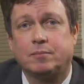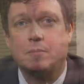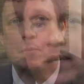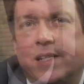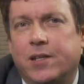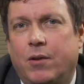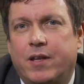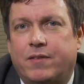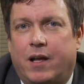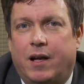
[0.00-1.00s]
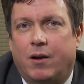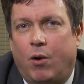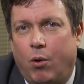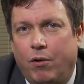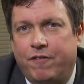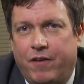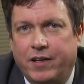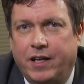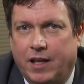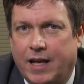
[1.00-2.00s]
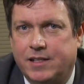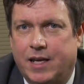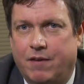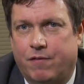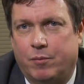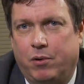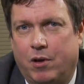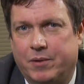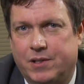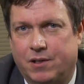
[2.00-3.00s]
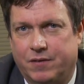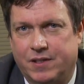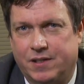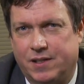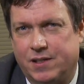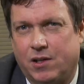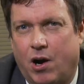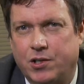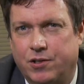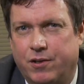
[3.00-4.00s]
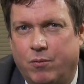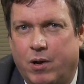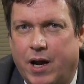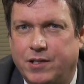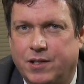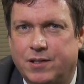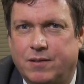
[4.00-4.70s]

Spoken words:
Please know that the whole funding landscape for employment services is larger than what I just